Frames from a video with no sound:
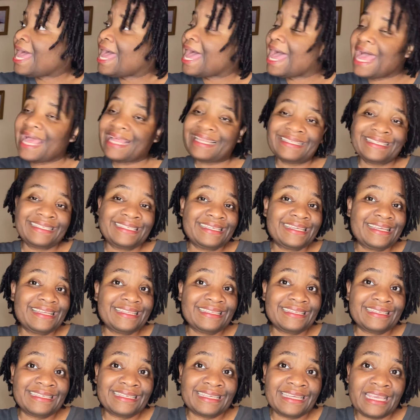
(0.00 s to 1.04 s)
I
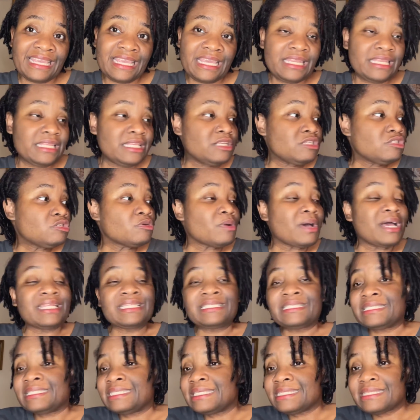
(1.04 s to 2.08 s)
didn't get it, so I
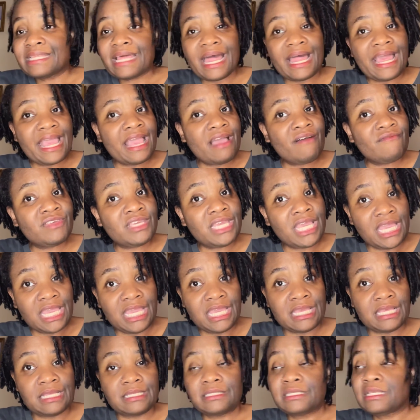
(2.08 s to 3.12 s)
did not have
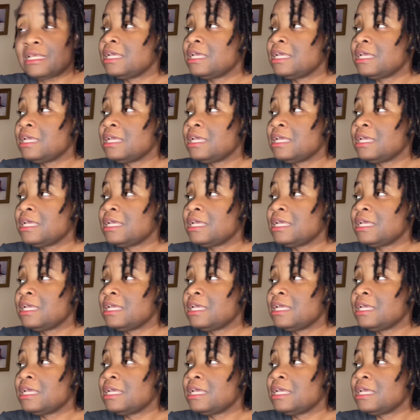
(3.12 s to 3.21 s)
kids.